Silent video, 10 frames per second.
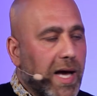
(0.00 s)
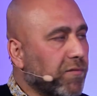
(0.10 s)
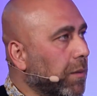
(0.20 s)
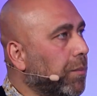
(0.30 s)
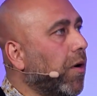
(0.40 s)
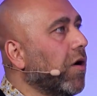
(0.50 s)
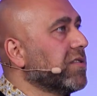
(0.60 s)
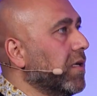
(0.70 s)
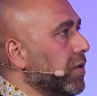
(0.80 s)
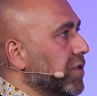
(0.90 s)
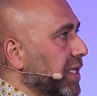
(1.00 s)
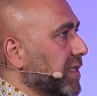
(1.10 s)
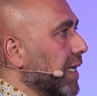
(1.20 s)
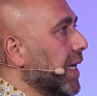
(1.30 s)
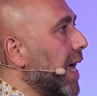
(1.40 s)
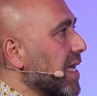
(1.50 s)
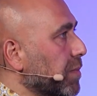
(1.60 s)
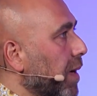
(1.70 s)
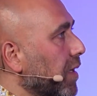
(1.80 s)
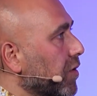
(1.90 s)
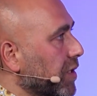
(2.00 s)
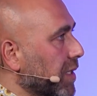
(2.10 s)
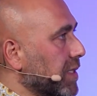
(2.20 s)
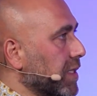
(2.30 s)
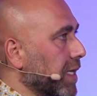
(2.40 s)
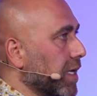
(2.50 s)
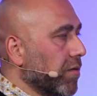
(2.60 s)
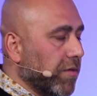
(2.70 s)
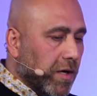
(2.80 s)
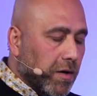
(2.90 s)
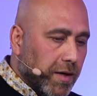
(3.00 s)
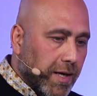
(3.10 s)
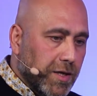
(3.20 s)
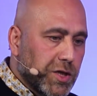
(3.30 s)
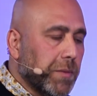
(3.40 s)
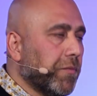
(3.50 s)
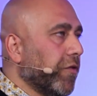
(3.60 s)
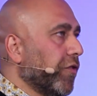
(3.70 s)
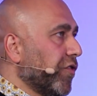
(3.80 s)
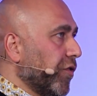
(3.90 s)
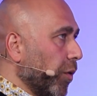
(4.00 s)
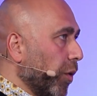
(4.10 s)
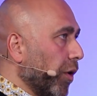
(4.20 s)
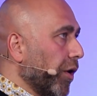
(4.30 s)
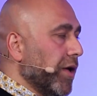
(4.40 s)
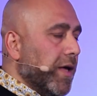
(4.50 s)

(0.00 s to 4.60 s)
have the parcel logistic, last mile logistic, regarding ship from store,